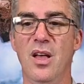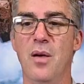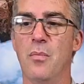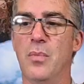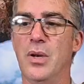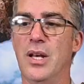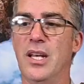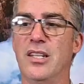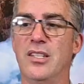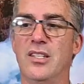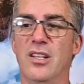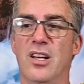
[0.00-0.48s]

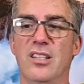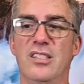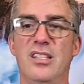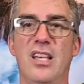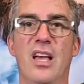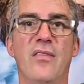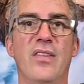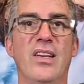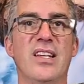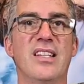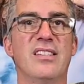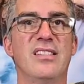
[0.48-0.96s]
but it does
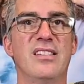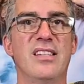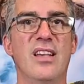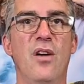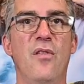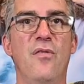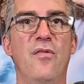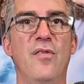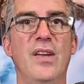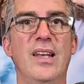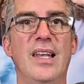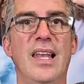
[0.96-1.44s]
have a
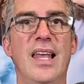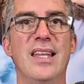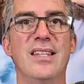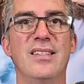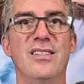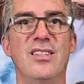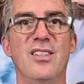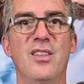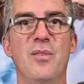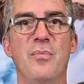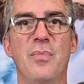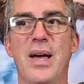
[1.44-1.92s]
selfie
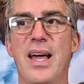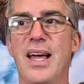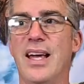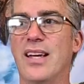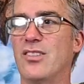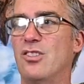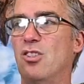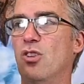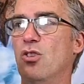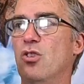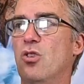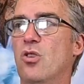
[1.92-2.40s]
lens in the
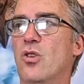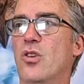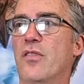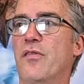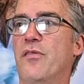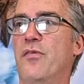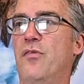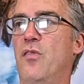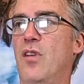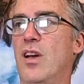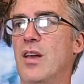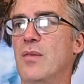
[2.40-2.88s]
back, so you can
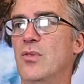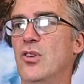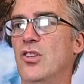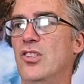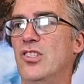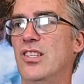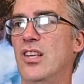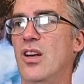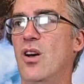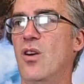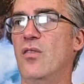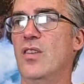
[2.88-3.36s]
frame
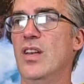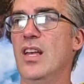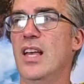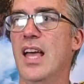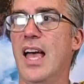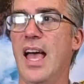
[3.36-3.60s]
yourself,